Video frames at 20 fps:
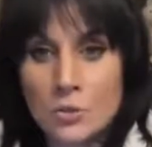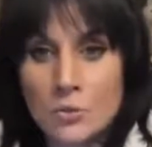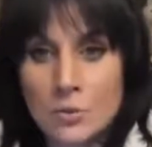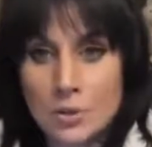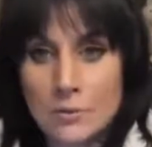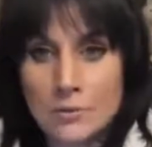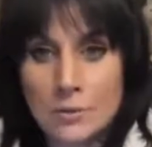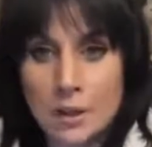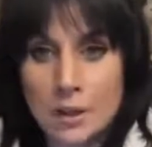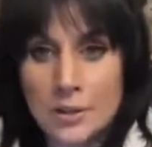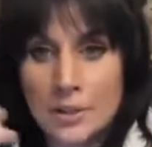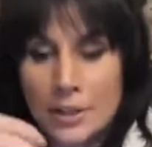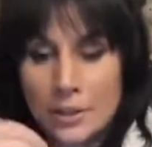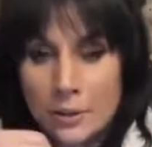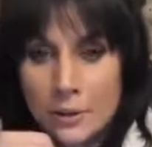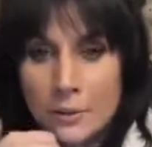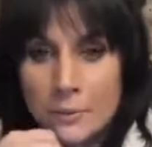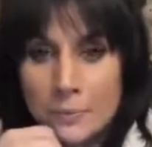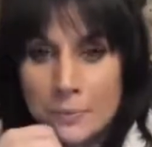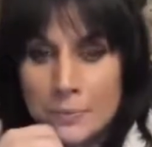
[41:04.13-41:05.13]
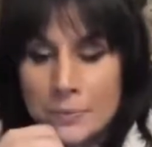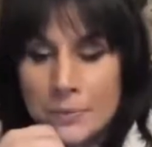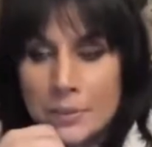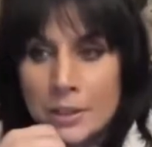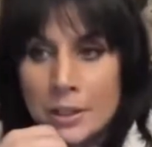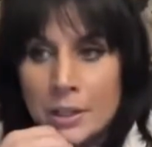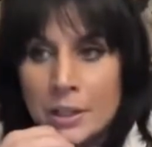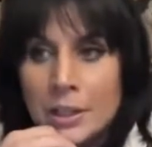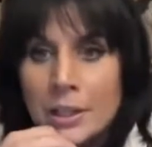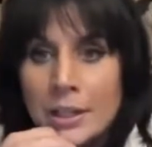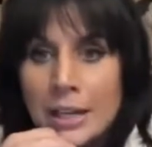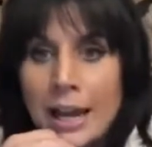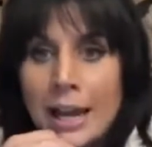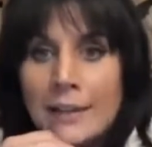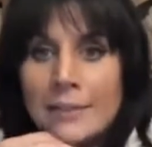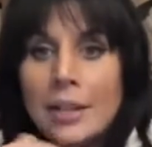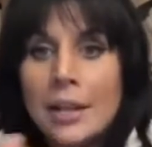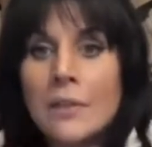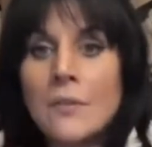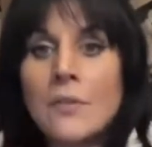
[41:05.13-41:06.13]
to a dinner,
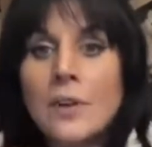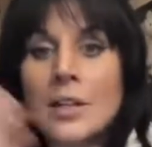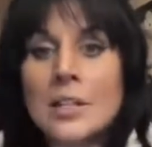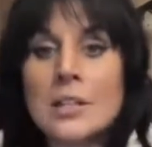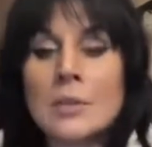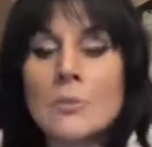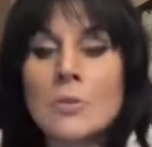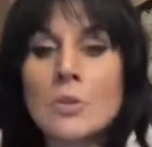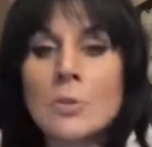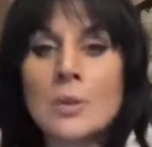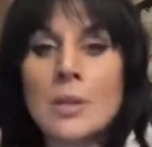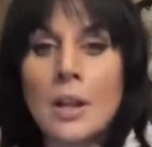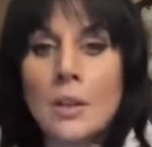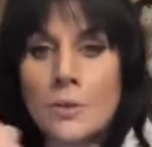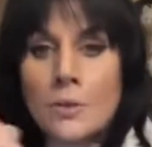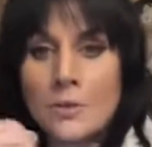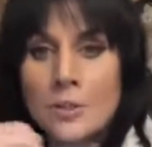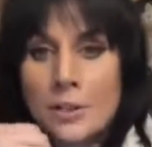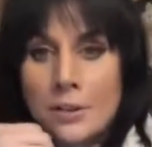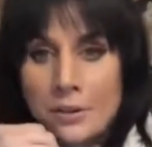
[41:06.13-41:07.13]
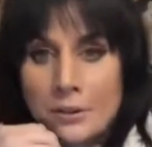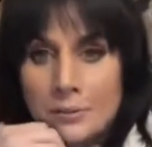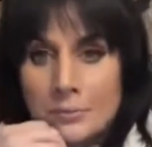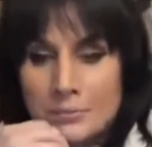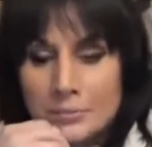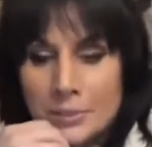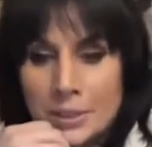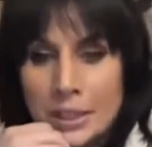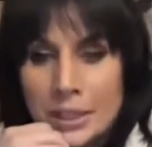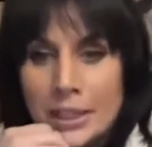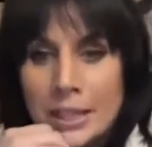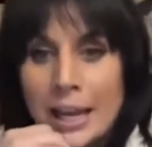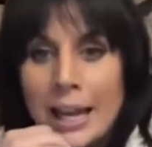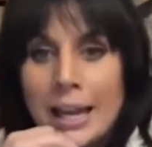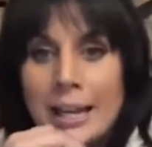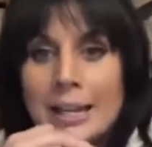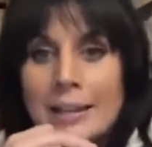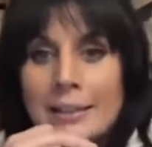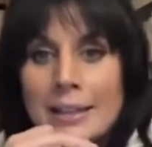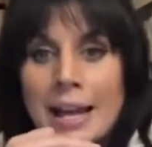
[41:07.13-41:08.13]
and then invites them to another dinner.
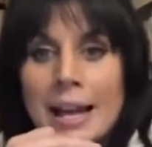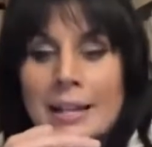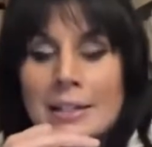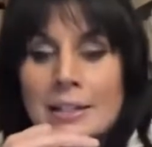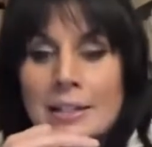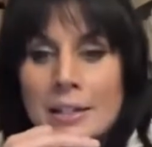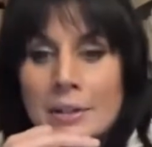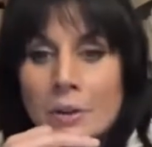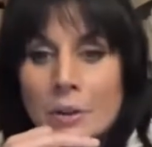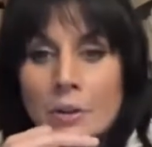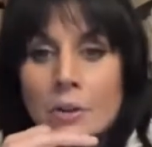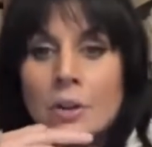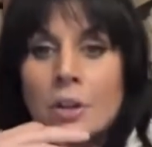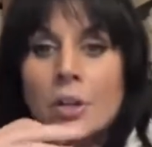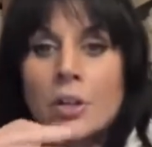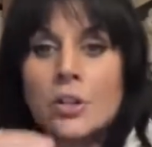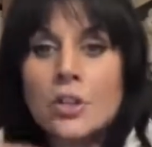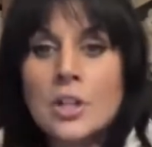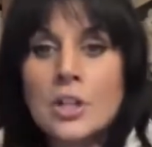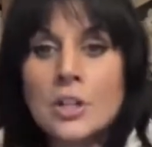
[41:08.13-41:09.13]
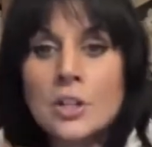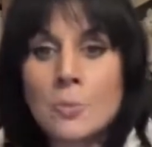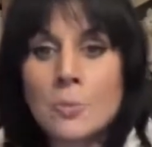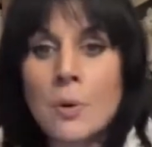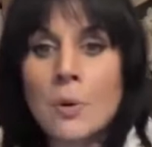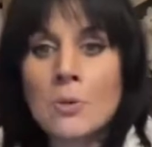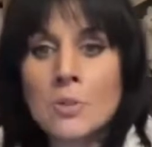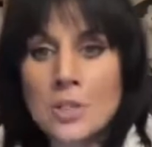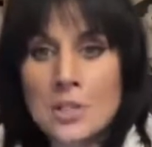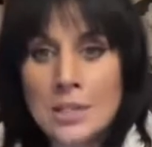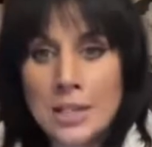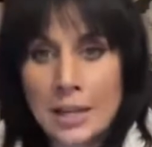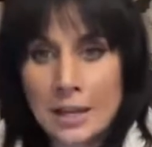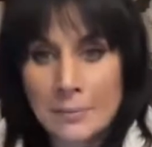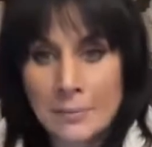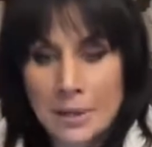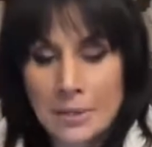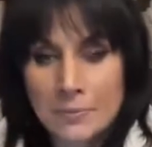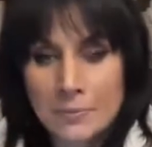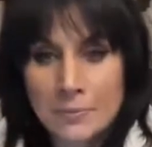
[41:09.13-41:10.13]
And at that dinner, she exposes
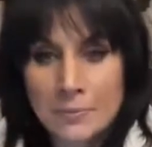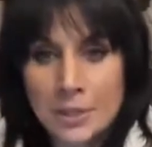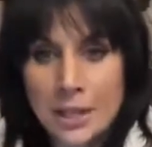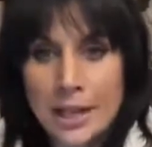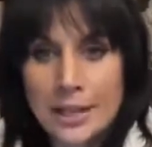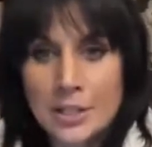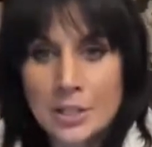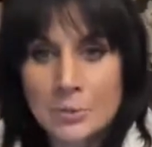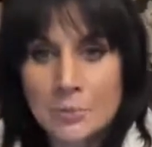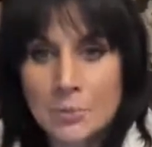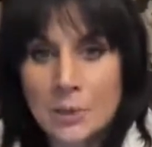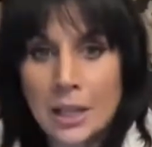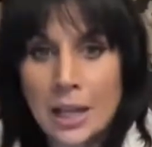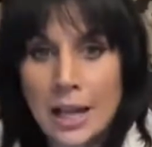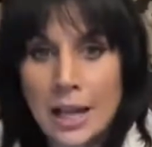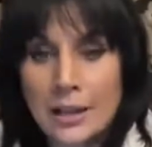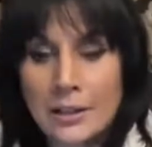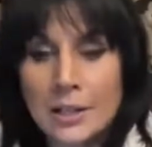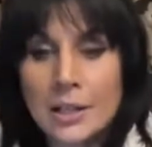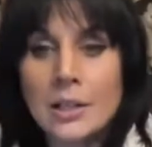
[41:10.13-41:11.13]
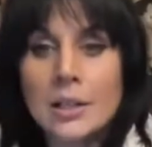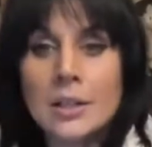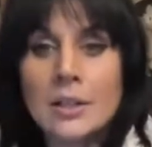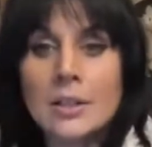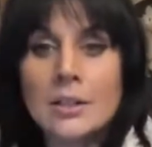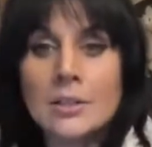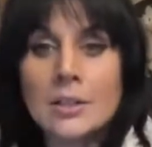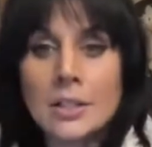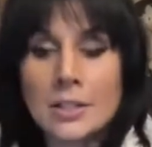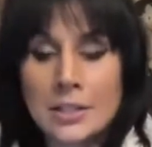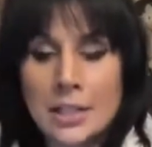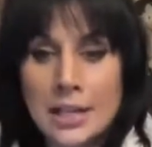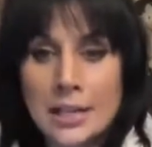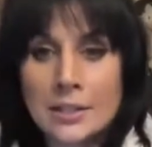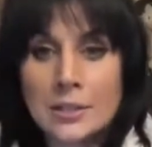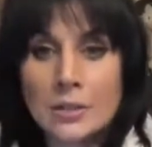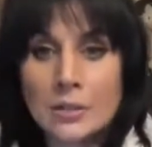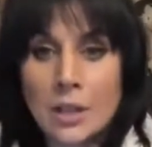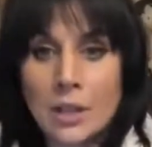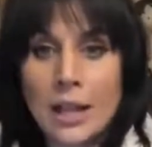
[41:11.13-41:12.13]
Haman and his plot to
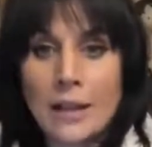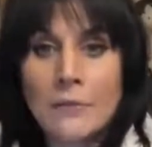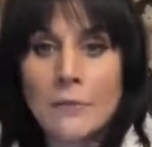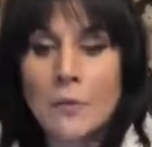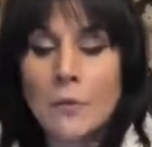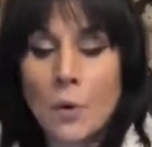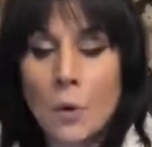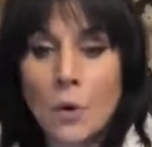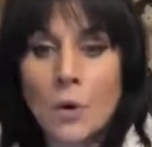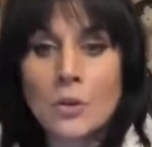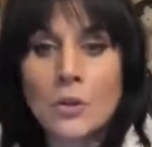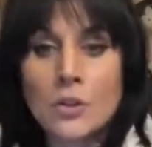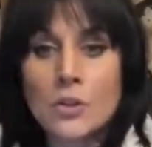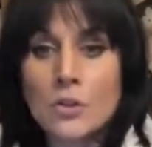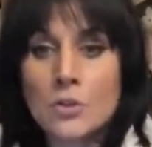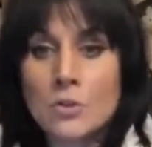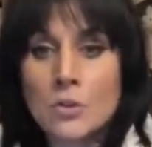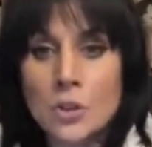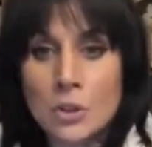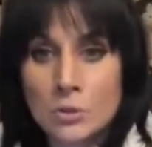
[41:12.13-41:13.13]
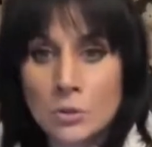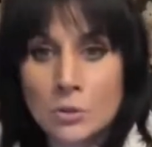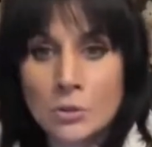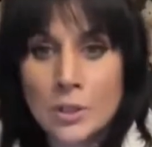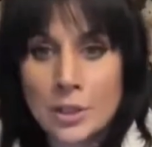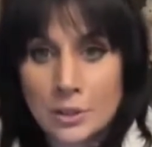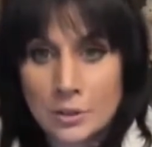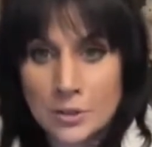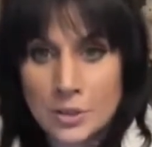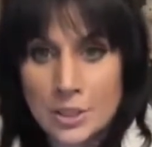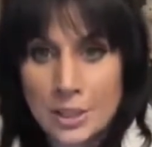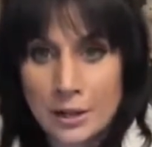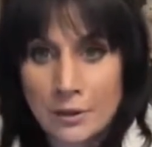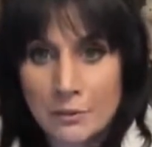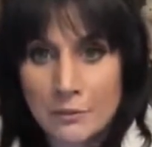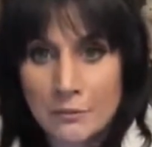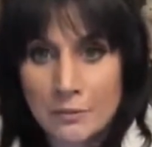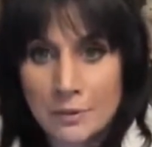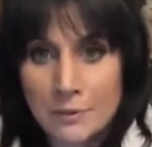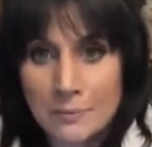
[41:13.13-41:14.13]
take the life of all the Jews, including
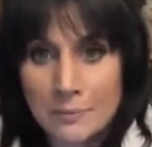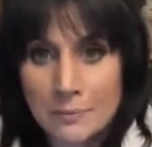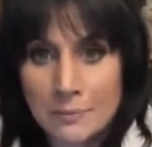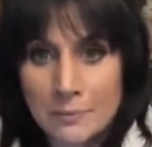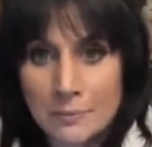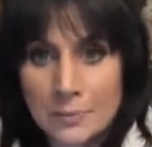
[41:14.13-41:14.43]
herself